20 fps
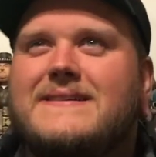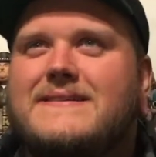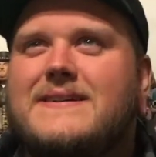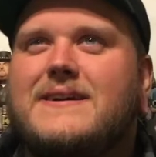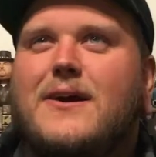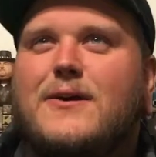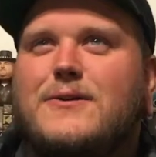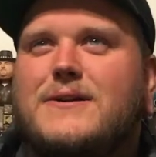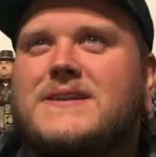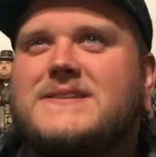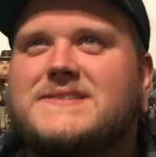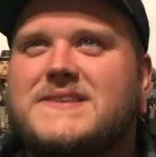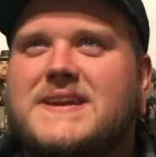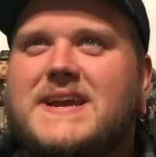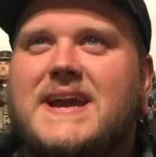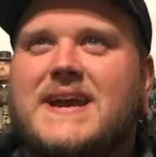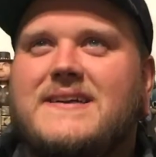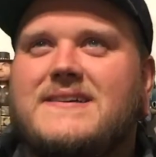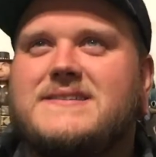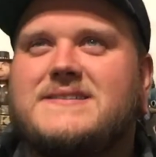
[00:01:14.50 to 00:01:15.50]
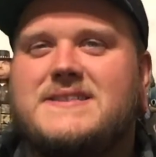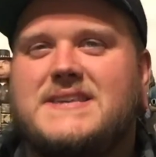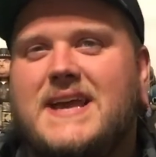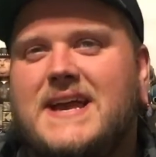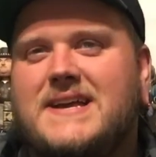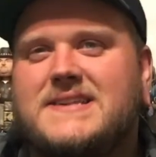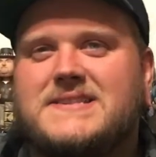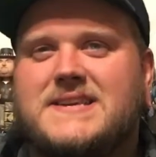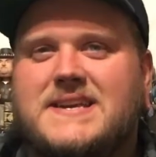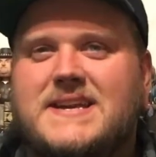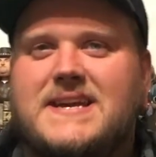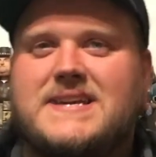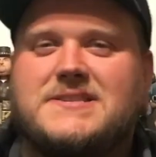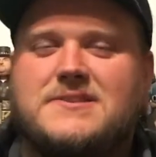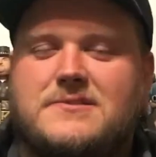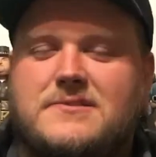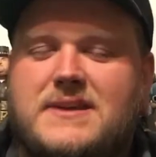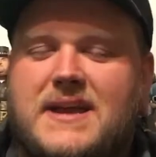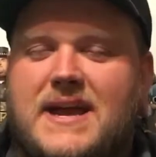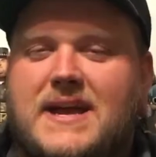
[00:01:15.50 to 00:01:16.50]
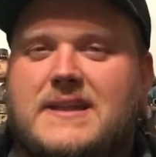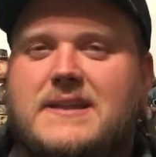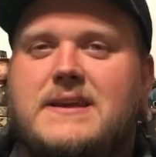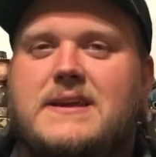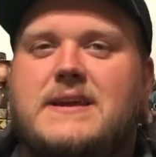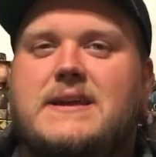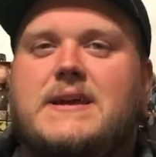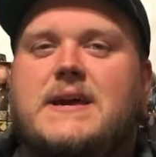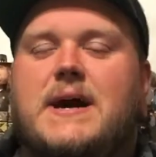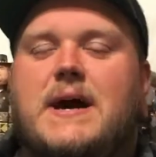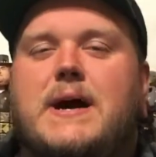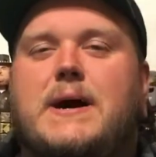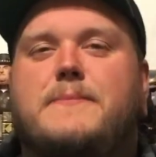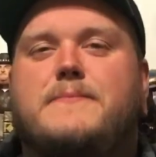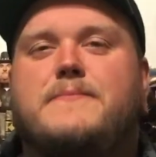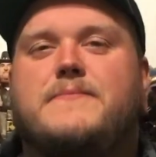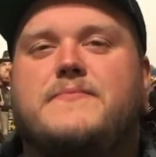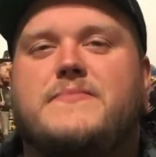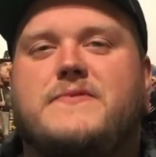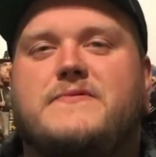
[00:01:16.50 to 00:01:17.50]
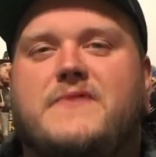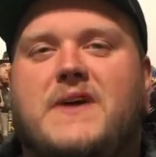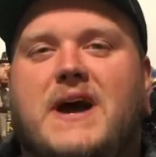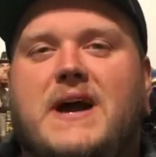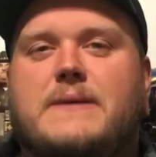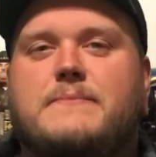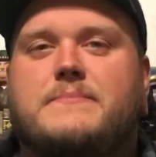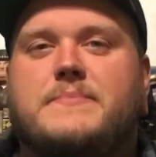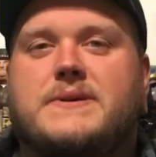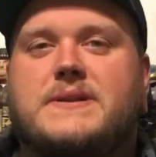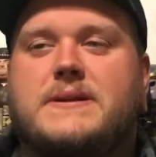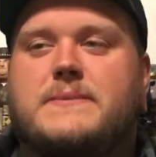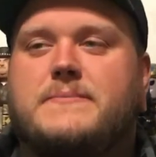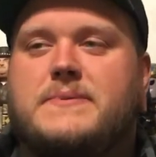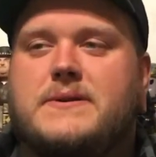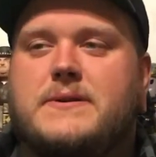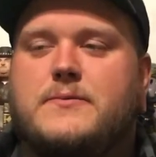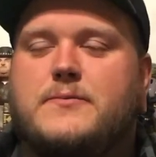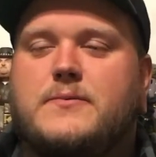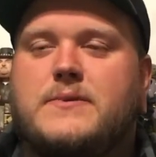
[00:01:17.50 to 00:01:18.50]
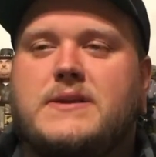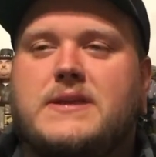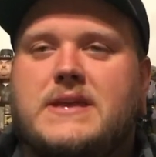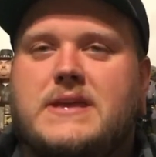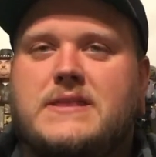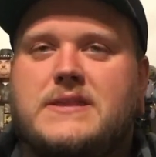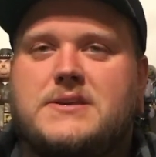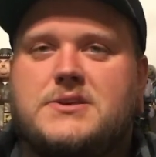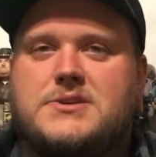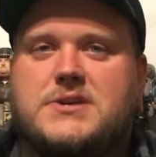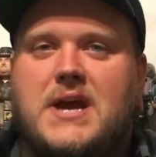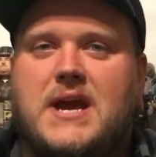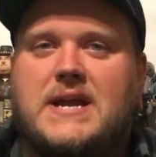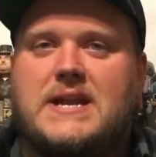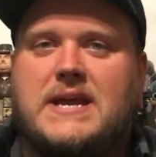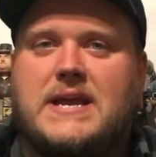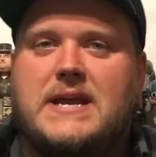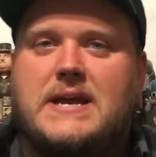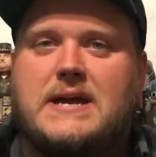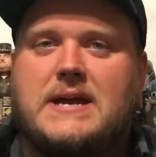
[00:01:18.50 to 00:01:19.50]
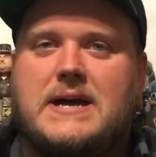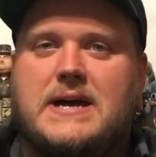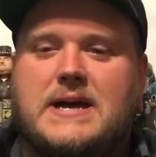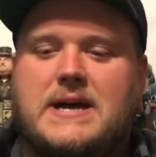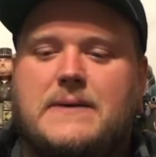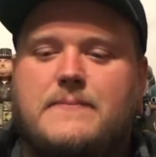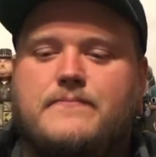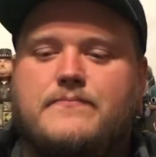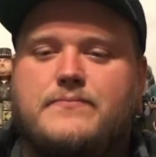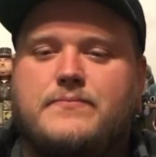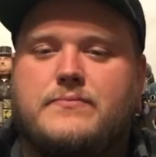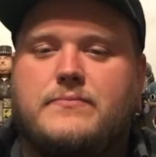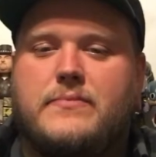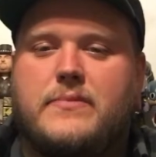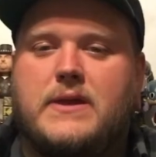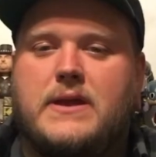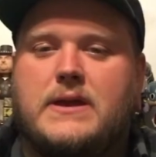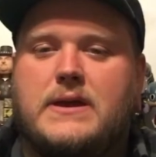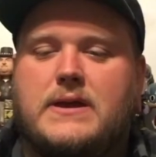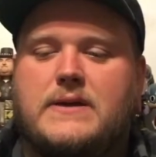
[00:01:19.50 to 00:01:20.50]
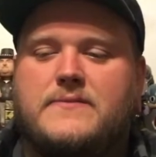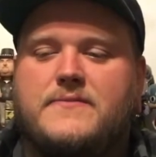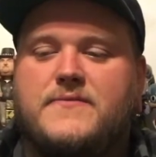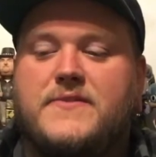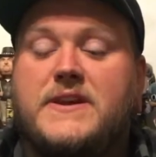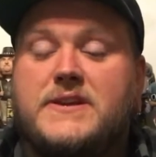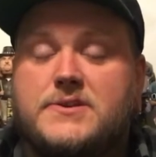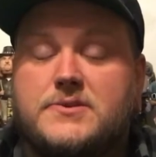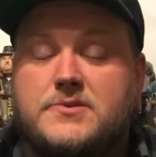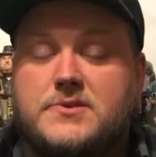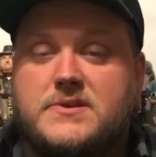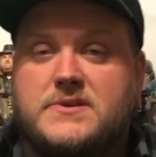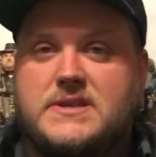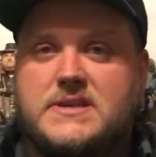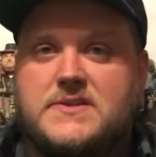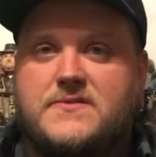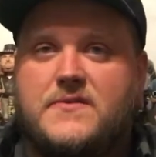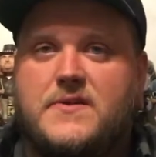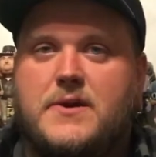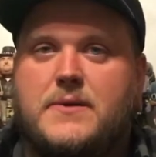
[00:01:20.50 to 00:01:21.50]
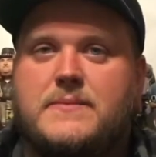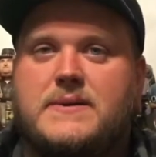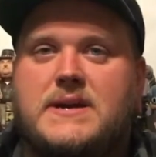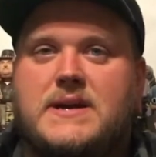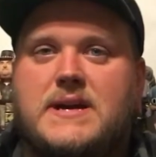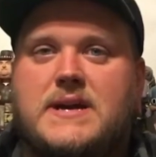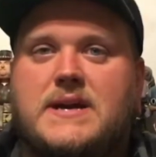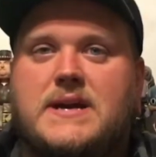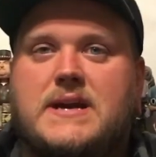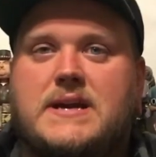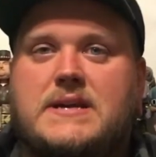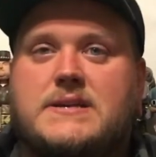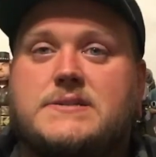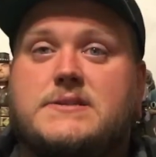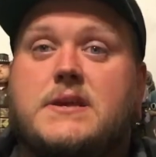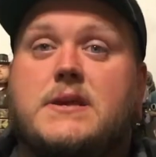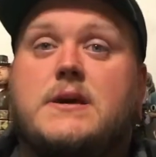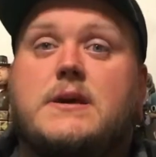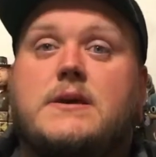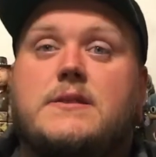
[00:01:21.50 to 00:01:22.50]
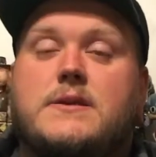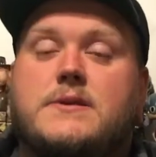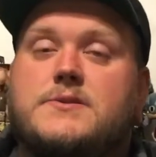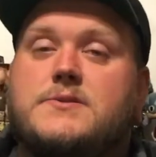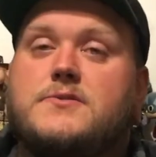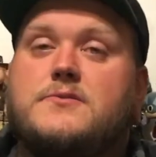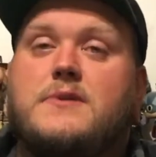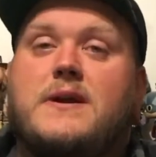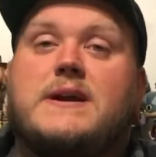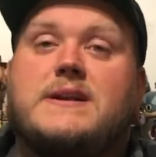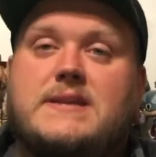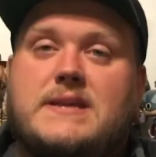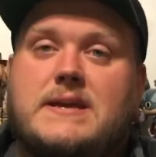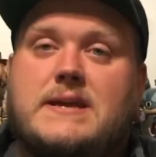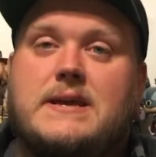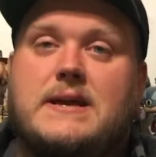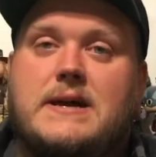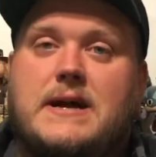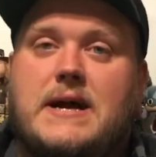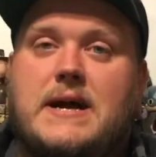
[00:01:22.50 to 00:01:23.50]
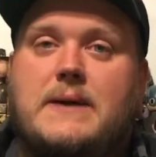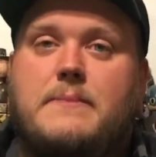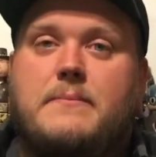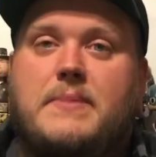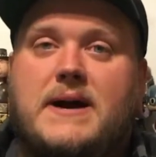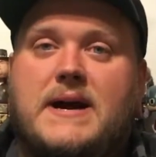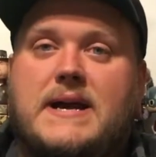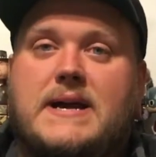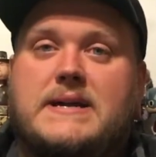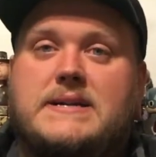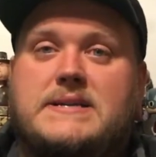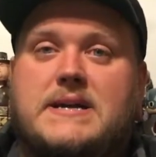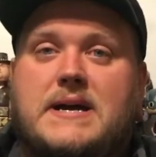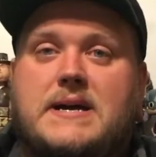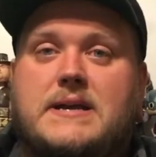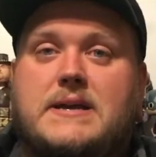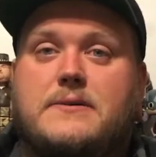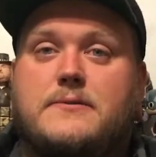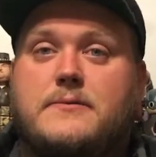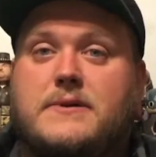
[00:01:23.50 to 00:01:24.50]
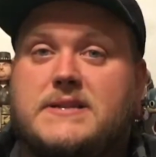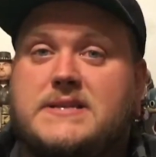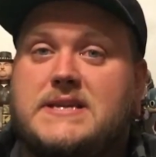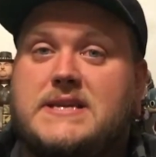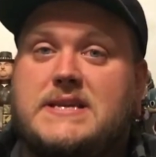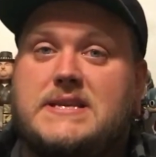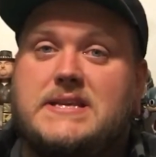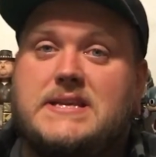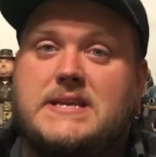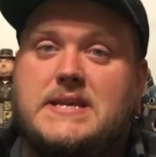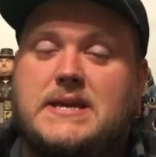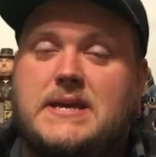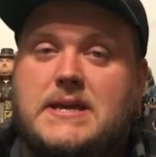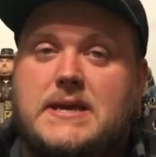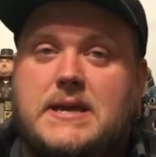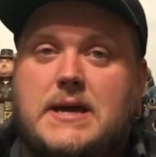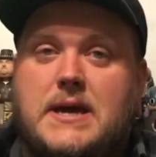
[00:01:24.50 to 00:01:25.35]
Guardians of the Galaxy-esque, I guess you can, vibe. But really the shining feature to this film is the directing by Taika Waititi,